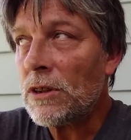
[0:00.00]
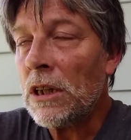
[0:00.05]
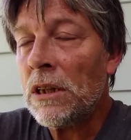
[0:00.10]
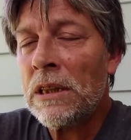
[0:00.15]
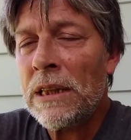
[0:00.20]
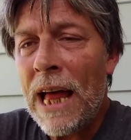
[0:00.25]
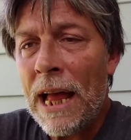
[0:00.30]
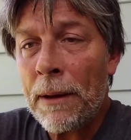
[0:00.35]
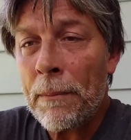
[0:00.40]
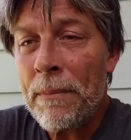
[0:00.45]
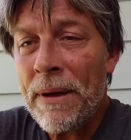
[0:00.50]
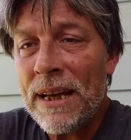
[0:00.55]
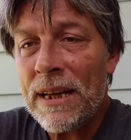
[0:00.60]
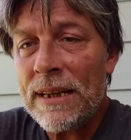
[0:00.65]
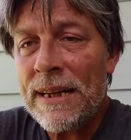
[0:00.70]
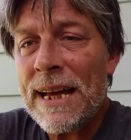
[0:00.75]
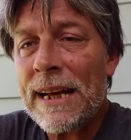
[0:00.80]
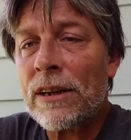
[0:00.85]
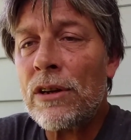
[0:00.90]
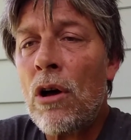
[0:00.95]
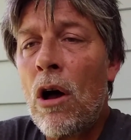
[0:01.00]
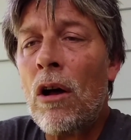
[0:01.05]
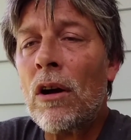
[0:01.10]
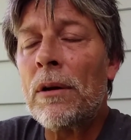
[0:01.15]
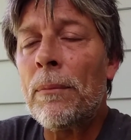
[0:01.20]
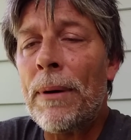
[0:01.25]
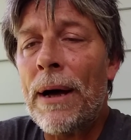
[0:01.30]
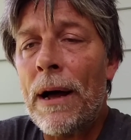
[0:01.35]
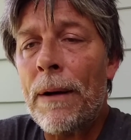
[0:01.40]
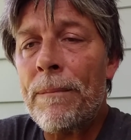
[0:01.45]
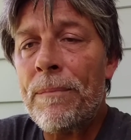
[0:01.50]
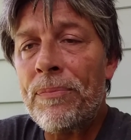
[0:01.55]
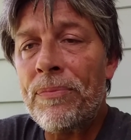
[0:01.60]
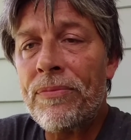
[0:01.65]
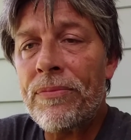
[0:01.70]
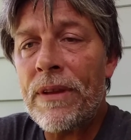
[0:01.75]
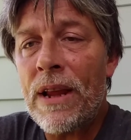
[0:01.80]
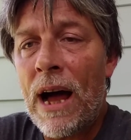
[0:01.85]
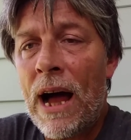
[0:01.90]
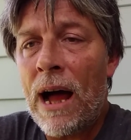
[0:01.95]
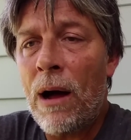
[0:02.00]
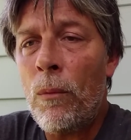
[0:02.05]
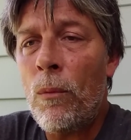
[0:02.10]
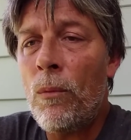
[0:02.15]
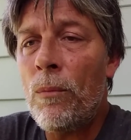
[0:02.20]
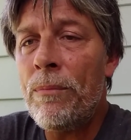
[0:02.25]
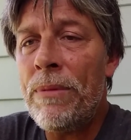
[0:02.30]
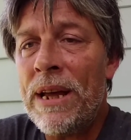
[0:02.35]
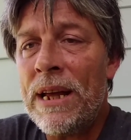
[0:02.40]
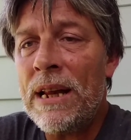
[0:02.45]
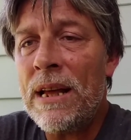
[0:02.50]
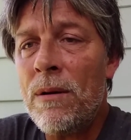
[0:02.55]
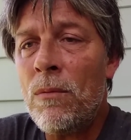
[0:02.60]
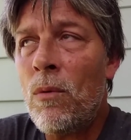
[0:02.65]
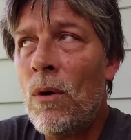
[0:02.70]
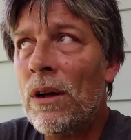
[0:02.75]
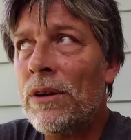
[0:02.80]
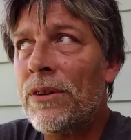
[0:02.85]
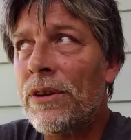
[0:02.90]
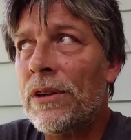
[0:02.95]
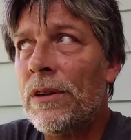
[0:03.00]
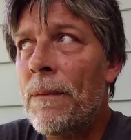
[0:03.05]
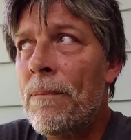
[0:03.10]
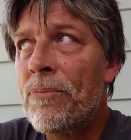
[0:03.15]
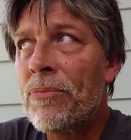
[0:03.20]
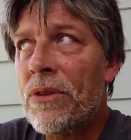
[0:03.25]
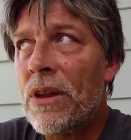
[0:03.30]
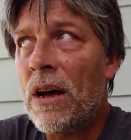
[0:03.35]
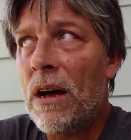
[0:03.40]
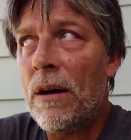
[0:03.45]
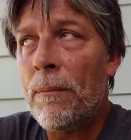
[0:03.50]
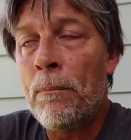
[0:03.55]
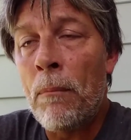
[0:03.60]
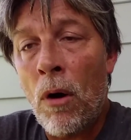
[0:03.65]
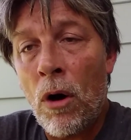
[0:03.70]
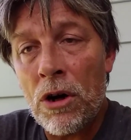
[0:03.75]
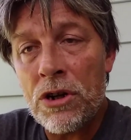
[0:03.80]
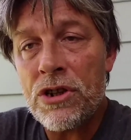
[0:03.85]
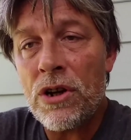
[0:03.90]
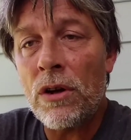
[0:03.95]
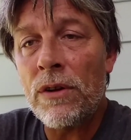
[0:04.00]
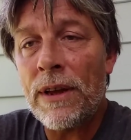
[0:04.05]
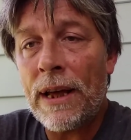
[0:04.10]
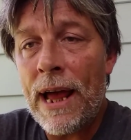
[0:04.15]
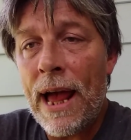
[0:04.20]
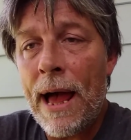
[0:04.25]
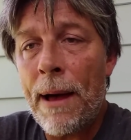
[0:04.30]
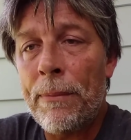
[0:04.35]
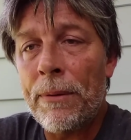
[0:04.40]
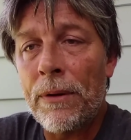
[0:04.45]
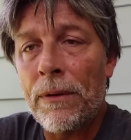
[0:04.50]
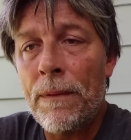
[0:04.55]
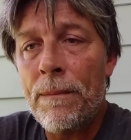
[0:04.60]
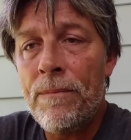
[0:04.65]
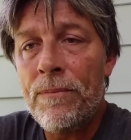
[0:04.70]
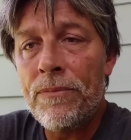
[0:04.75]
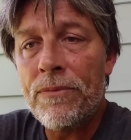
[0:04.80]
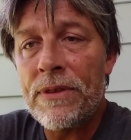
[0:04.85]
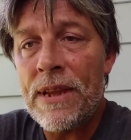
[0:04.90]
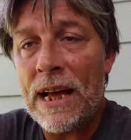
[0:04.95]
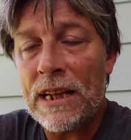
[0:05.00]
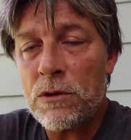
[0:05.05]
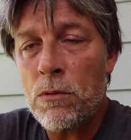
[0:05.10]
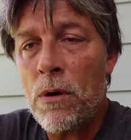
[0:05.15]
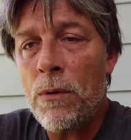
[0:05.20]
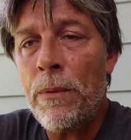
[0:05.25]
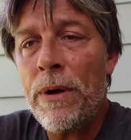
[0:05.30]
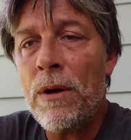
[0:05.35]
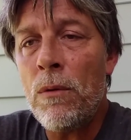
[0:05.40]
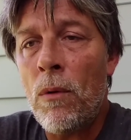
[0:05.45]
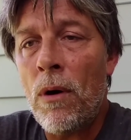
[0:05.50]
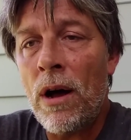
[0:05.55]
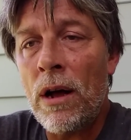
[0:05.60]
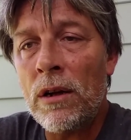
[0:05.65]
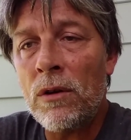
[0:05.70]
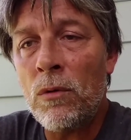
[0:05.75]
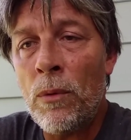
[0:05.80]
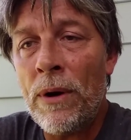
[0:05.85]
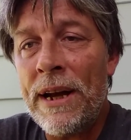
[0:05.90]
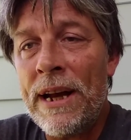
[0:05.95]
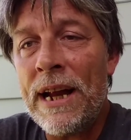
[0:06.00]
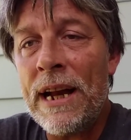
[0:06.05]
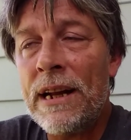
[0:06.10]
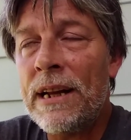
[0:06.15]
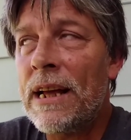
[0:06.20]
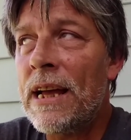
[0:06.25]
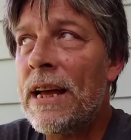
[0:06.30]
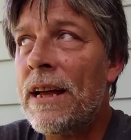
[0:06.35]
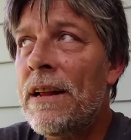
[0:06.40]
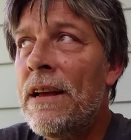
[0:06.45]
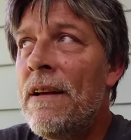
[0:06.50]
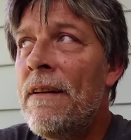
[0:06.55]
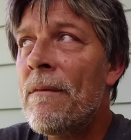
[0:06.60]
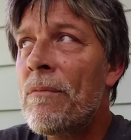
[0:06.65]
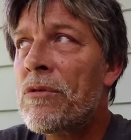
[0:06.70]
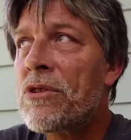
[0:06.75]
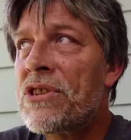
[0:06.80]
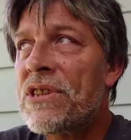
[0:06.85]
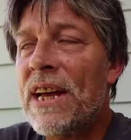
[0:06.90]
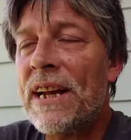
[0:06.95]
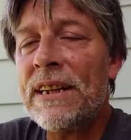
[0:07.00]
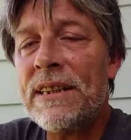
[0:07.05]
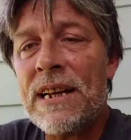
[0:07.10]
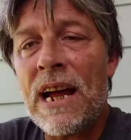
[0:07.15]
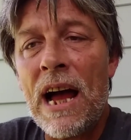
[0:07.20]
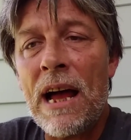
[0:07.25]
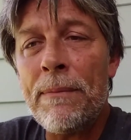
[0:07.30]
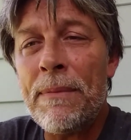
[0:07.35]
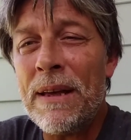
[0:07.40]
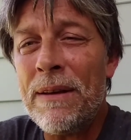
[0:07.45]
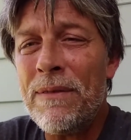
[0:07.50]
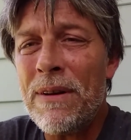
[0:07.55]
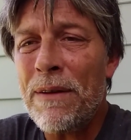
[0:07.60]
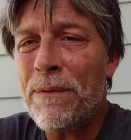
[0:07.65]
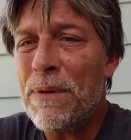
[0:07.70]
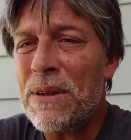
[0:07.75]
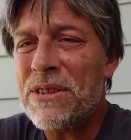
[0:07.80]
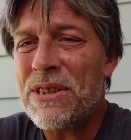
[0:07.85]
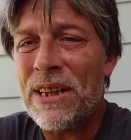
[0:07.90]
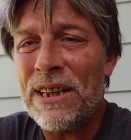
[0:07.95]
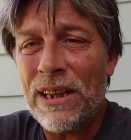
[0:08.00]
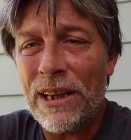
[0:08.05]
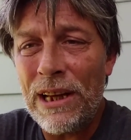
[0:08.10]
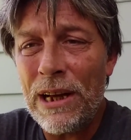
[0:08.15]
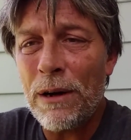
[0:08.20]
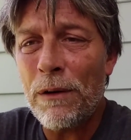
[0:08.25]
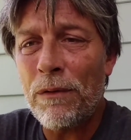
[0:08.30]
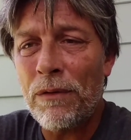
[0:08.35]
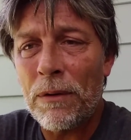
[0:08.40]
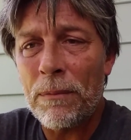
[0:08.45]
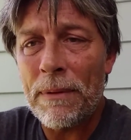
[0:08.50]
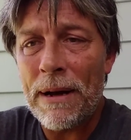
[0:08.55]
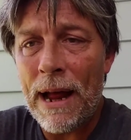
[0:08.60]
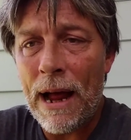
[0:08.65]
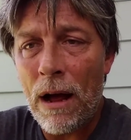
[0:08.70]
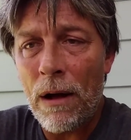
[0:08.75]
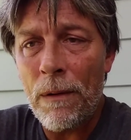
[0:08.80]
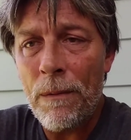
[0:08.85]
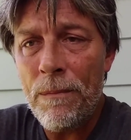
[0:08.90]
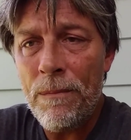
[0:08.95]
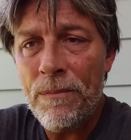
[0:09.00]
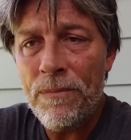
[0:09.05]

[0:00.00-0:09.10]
like me and Nick talked about, me and him want to march on the Capitol. That's what we want. We need to set a time, even if it's a year from now,